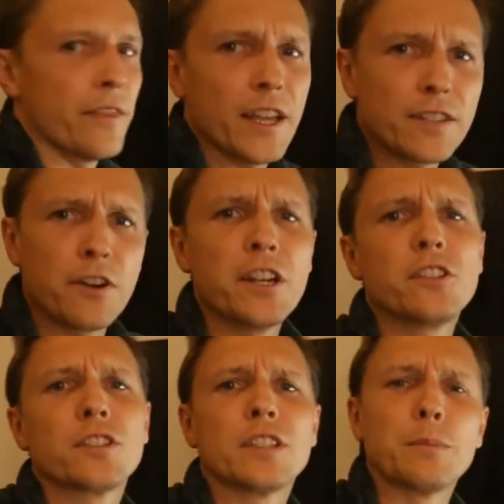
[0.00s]
That's very
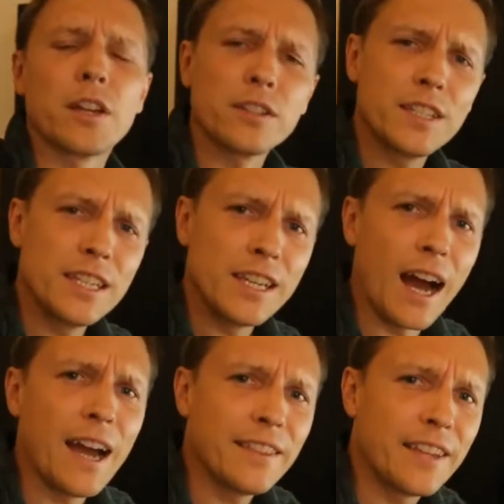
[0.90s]
interesting because the
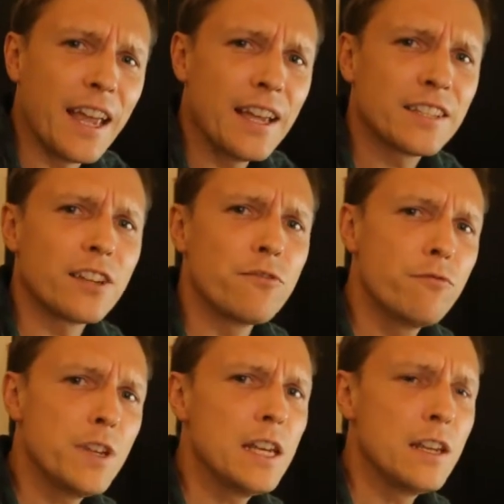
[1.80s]
A I takes a
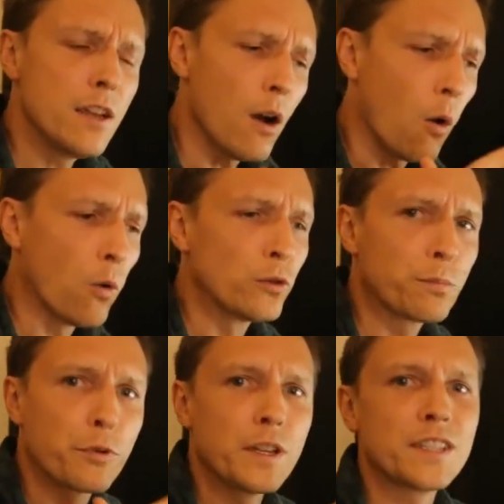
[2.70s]
really old
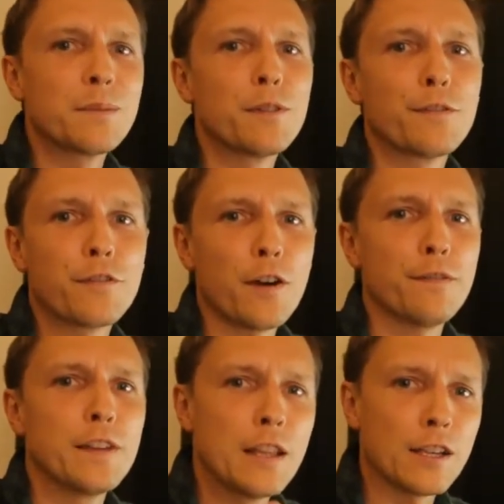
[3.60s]
principle from
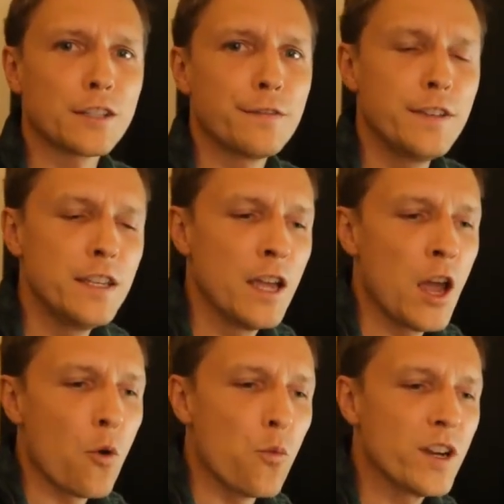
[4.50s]
philosophy,
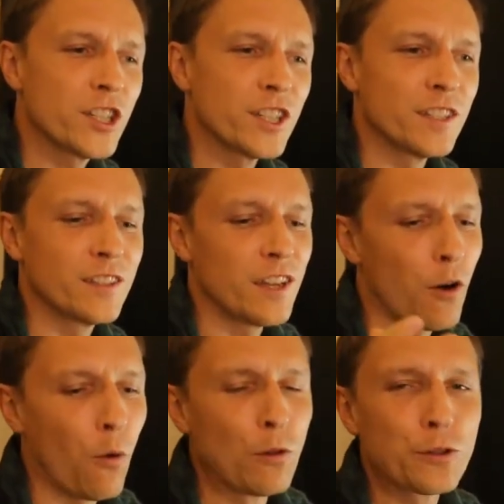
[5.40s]
which the
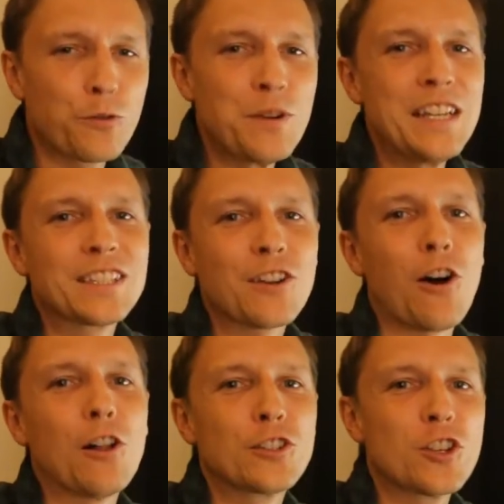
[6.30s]
old Greeks
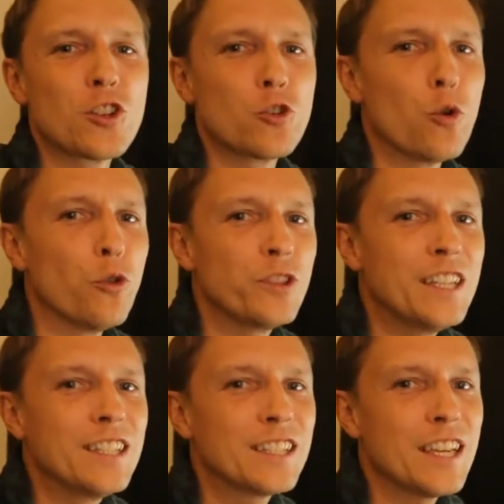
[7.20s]
called
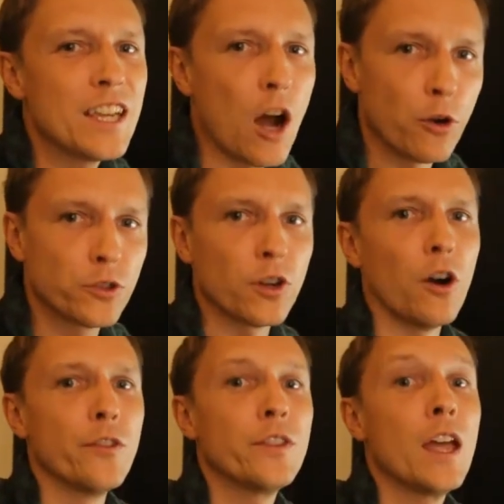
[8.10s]
Gnothi
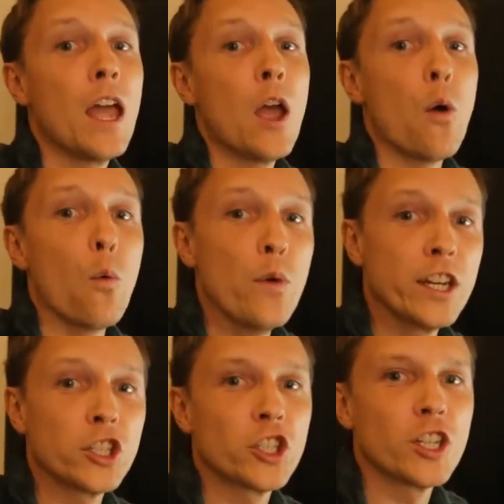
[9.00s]
Seauton,
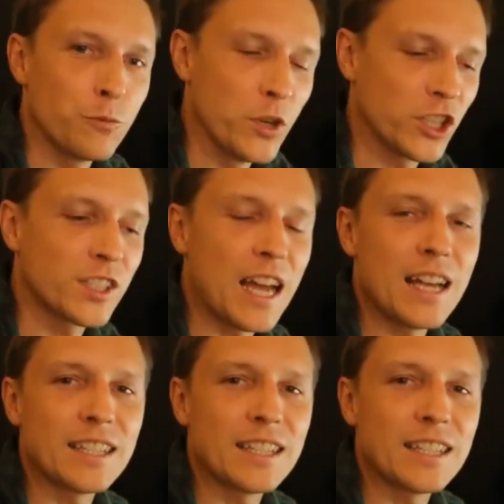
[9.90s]
which, which says